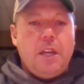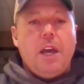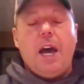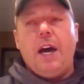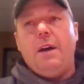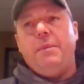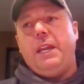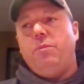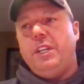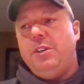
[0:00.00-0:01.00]
Um,
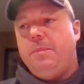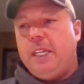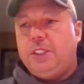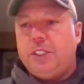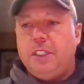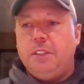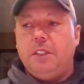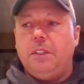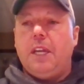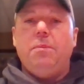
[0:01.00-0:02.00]
and when you mention
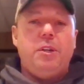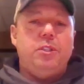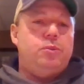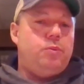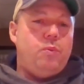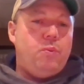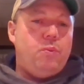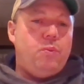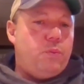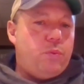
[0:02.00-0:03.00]
Alberta's
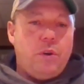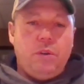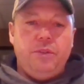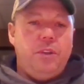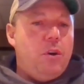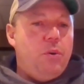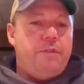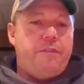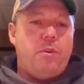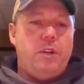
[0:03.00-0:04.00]
world known
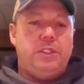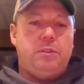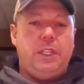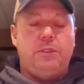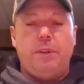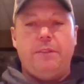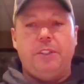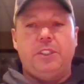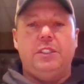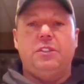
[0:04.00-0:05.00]
for its its river
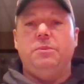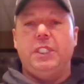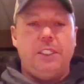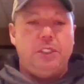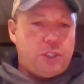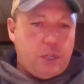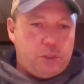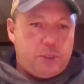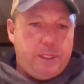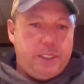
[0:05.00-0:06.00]
systems and its trout
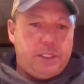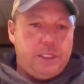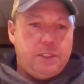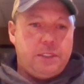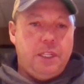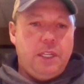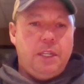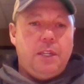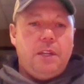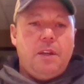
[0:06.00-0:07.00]
species,
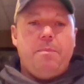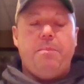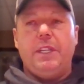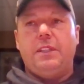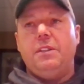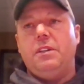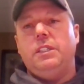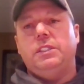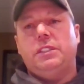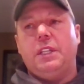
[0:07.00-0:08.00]
but there
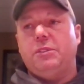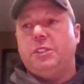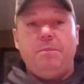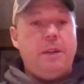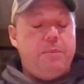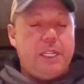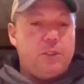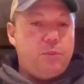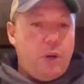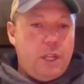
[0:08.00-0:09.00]
is some, some of my
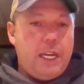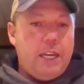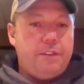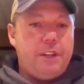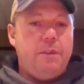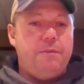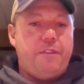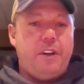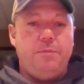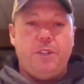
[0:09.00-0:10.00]
biggest walleye have come
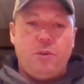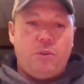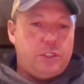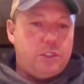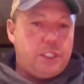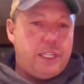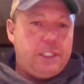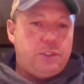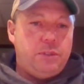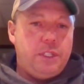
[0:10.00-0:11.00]
from the North
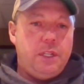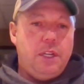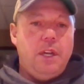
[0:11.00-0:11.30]
Saskatchewan.